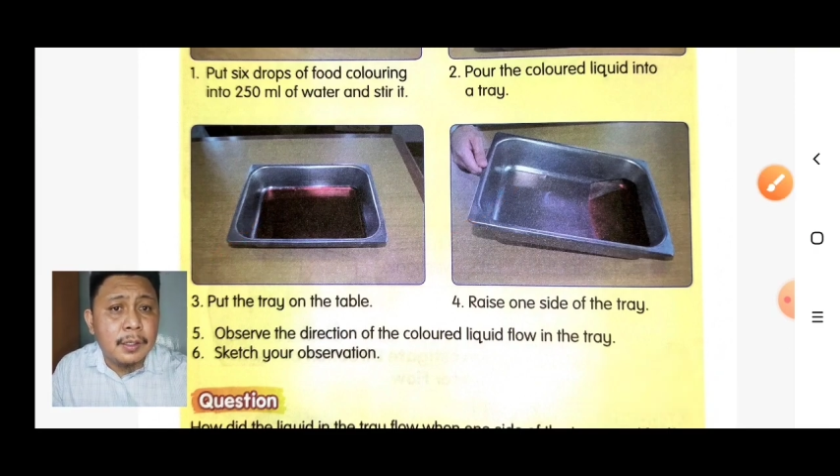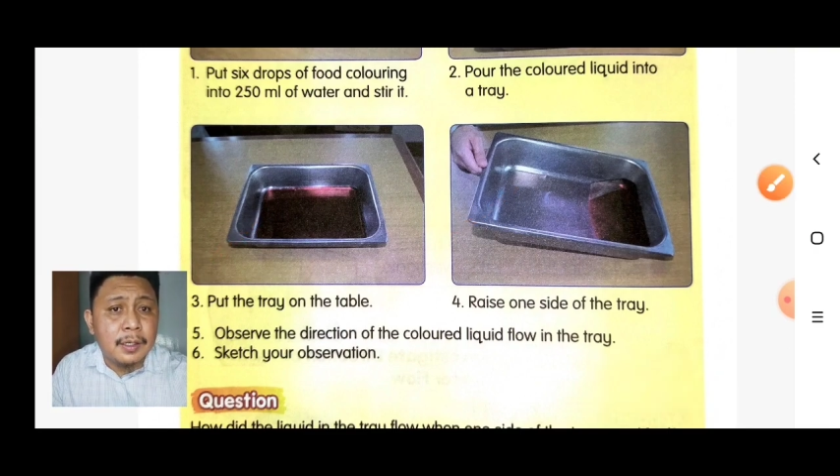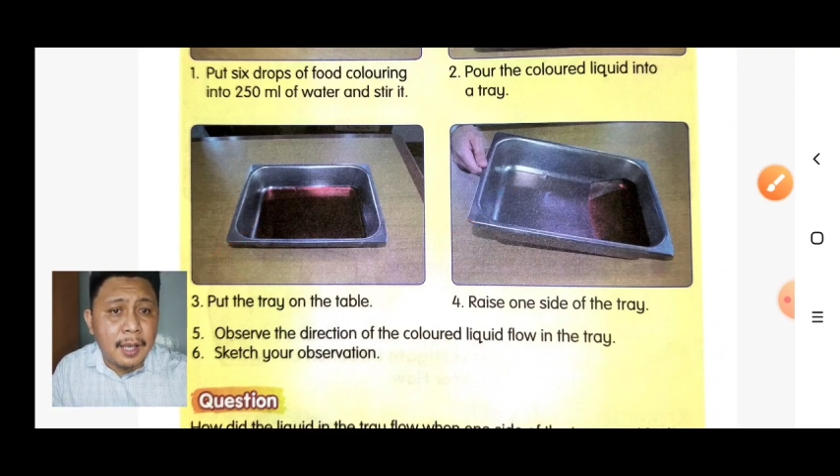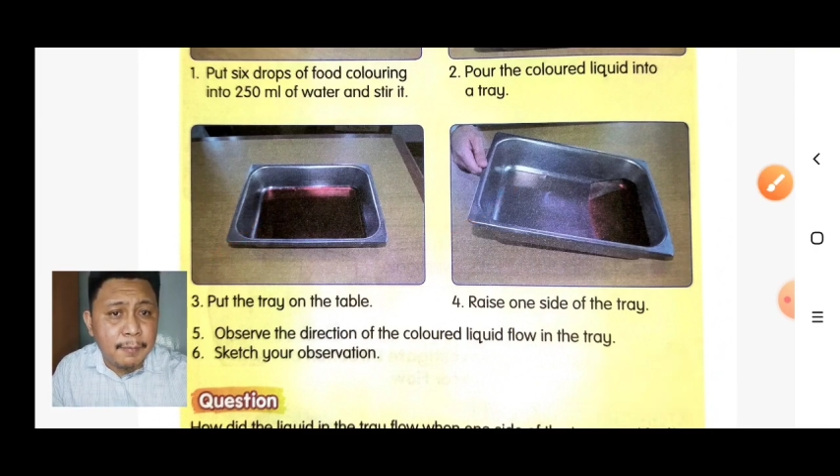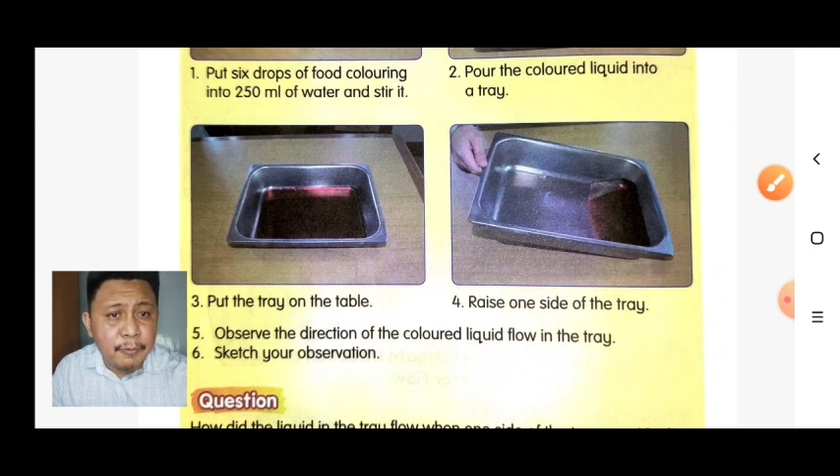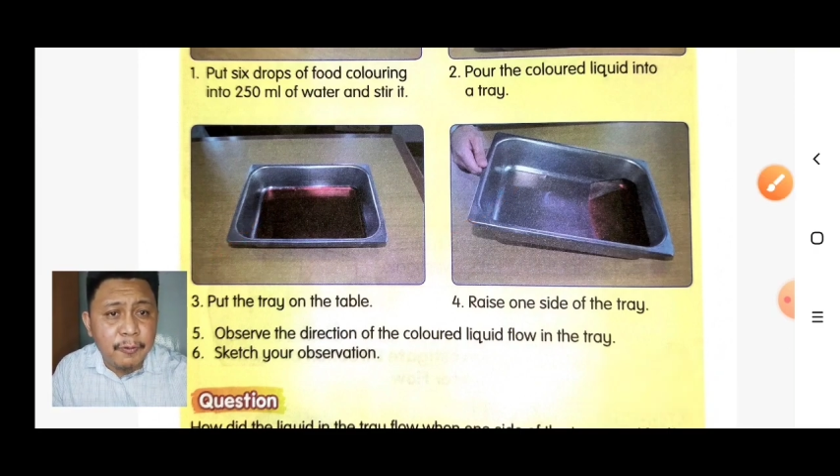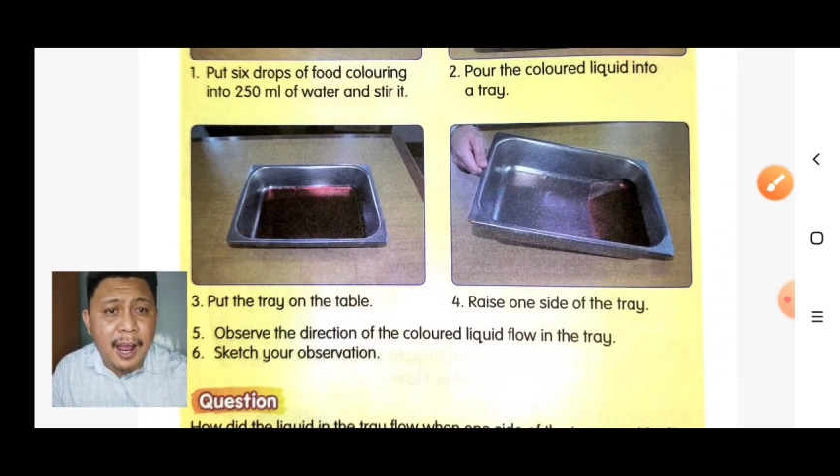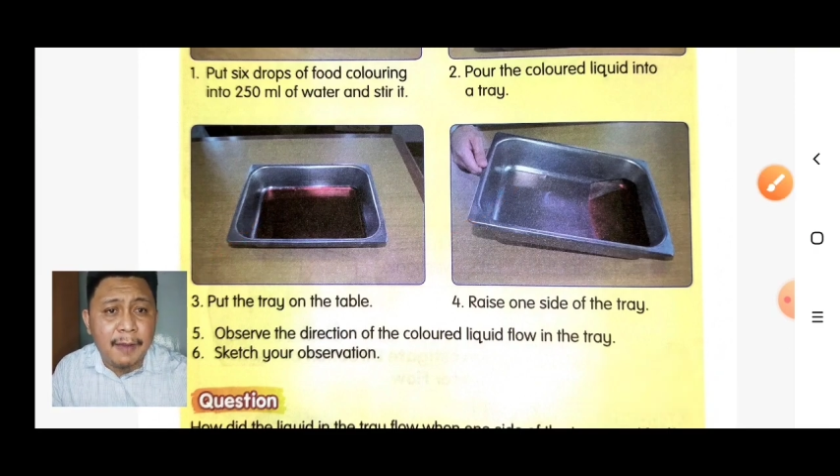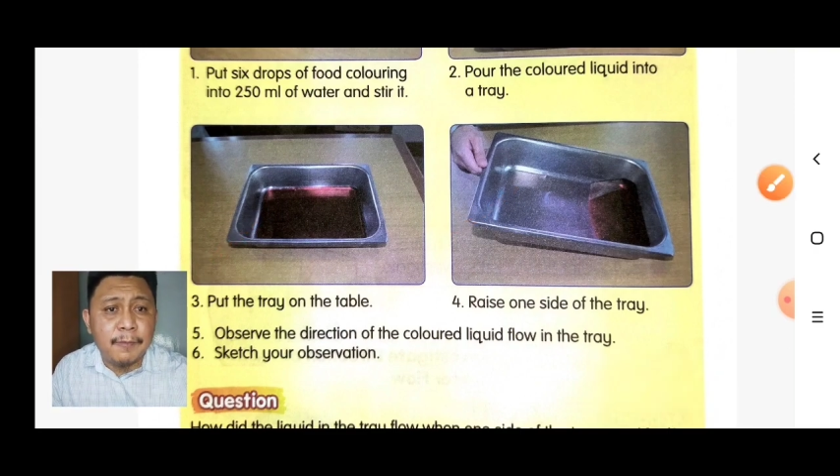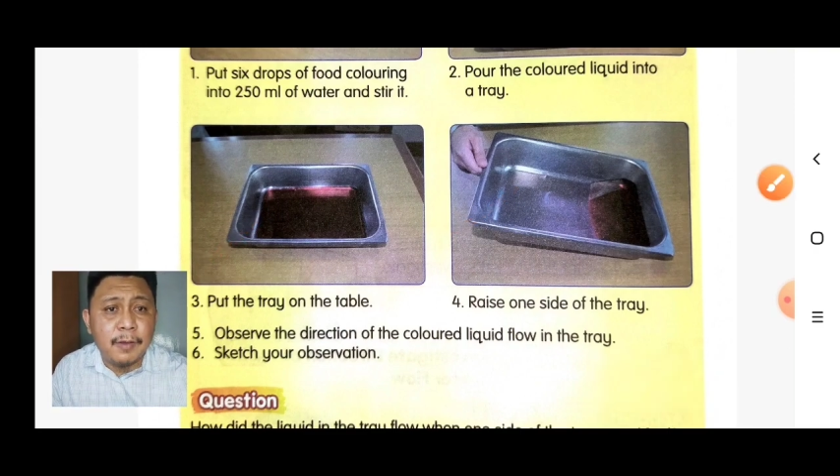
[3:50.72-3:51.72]
Number
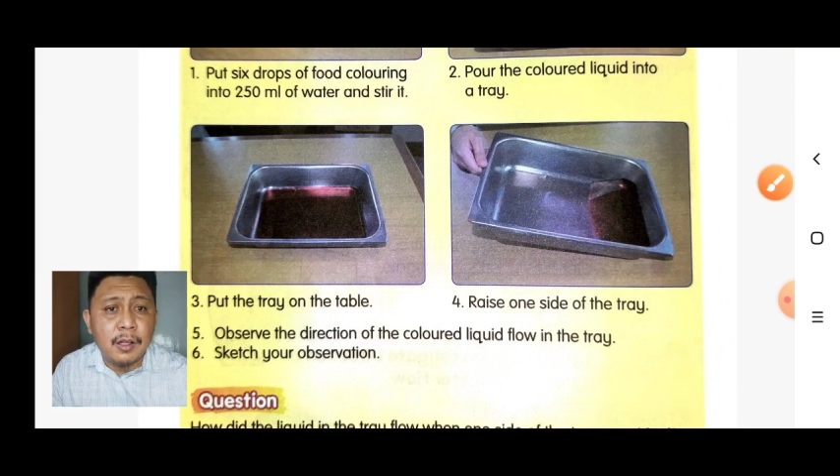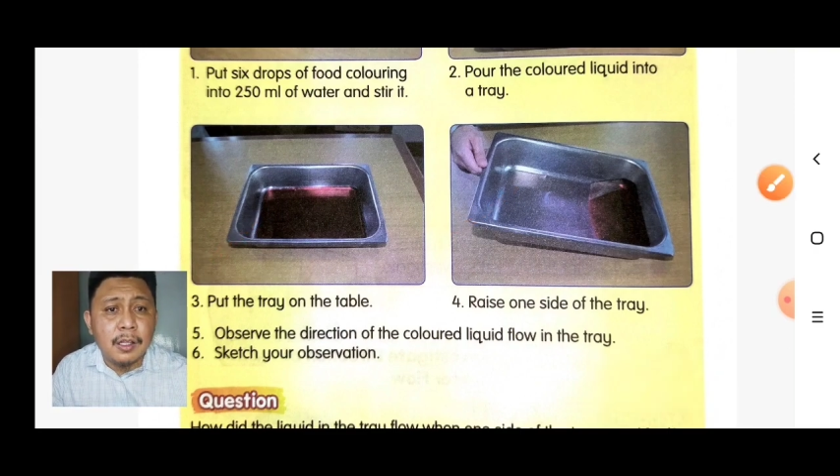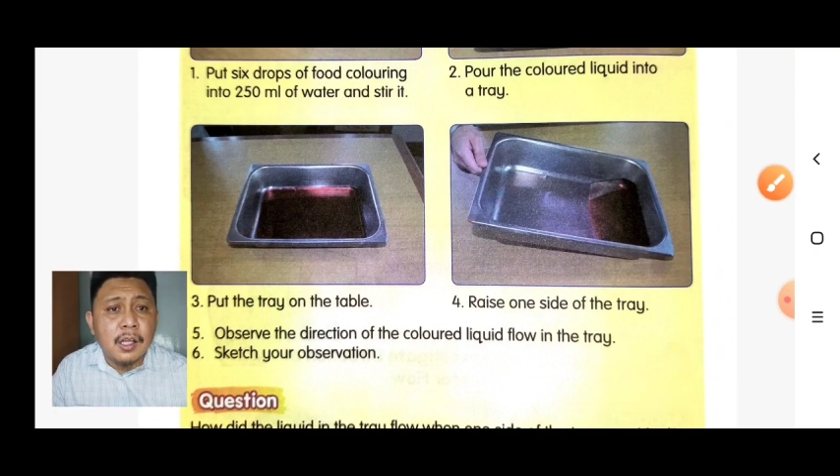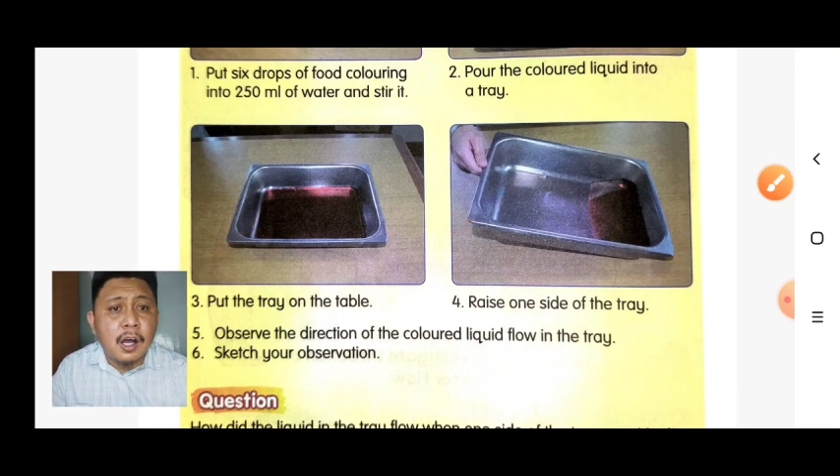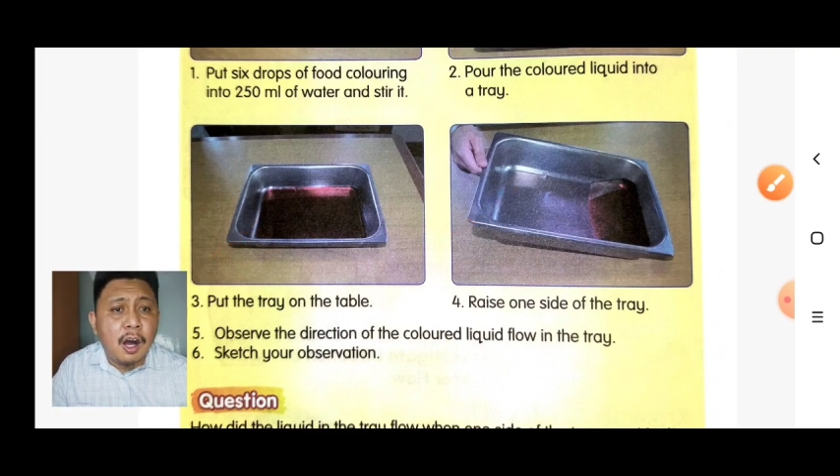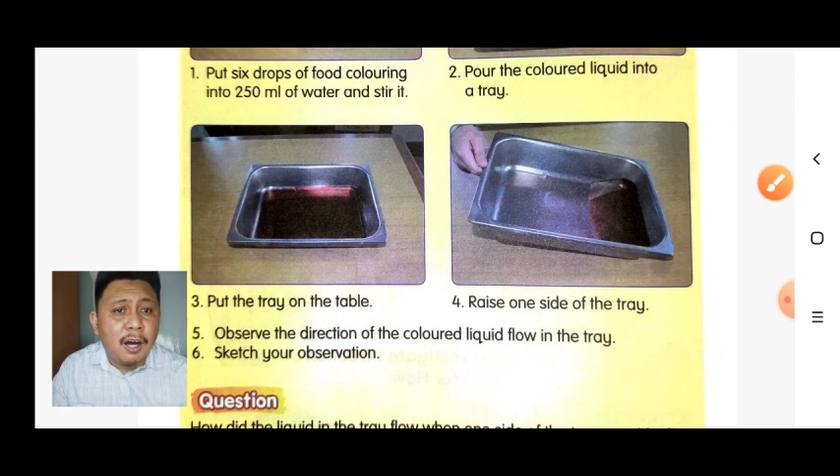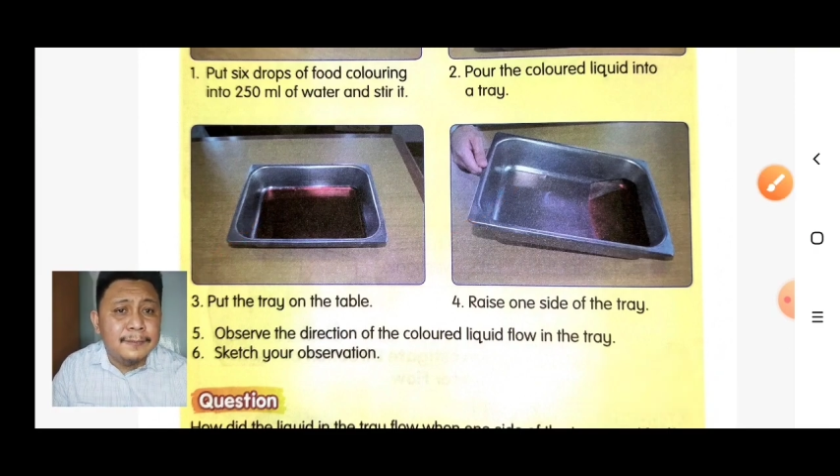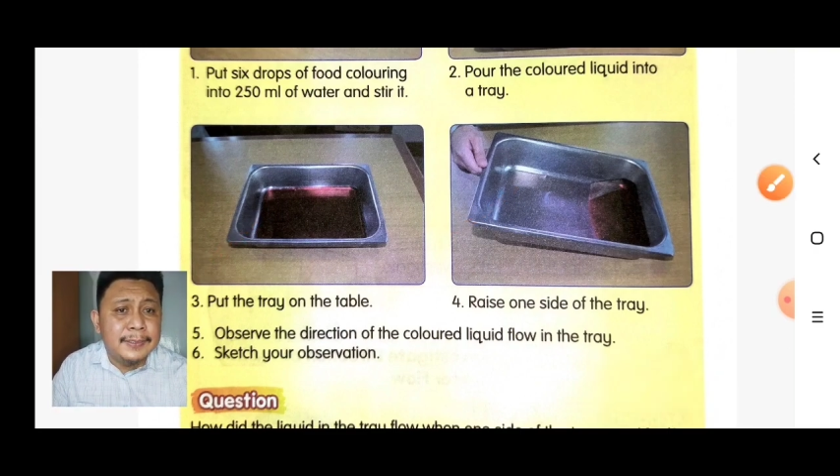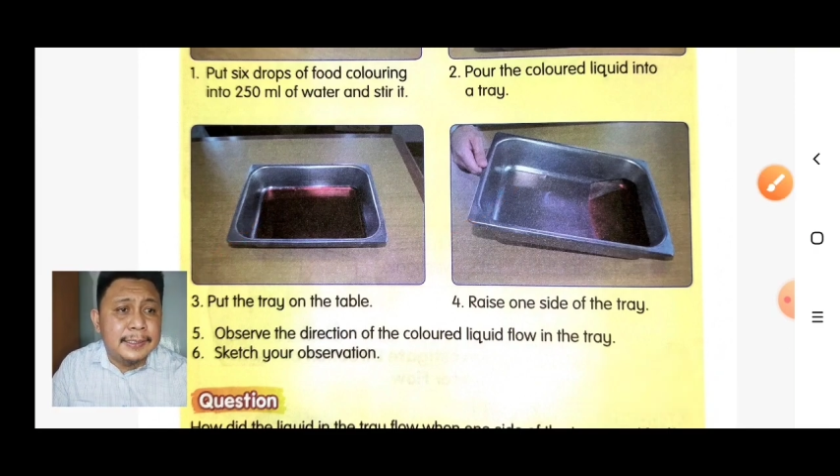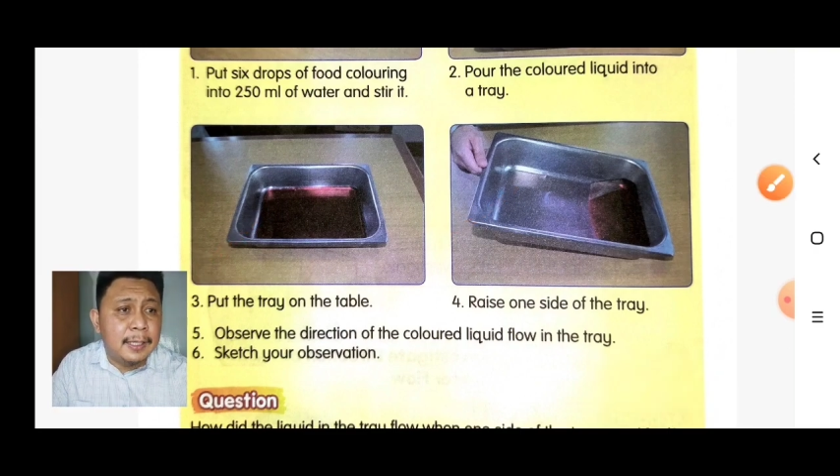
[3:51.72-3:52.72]
5,
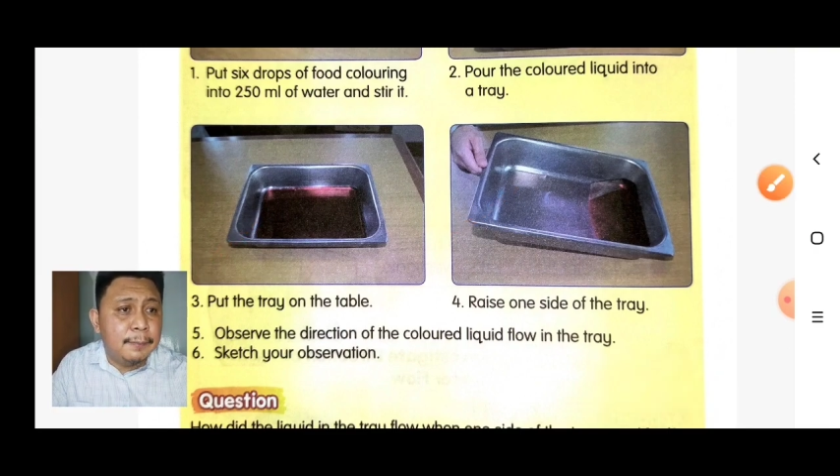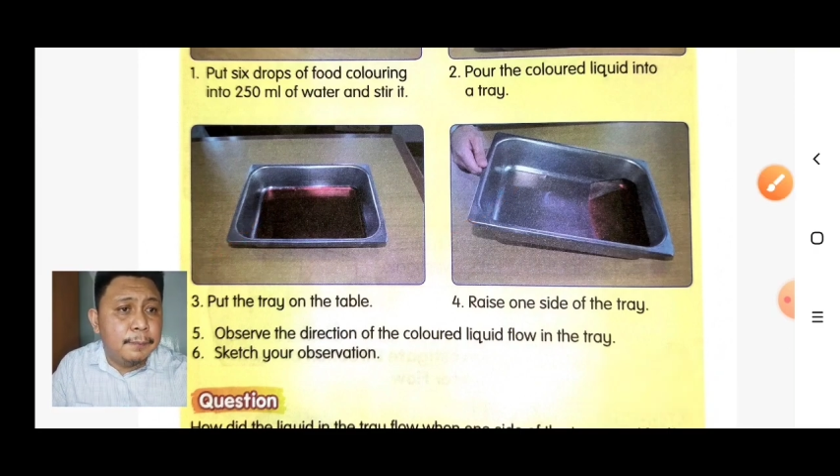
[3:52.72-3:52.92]
observe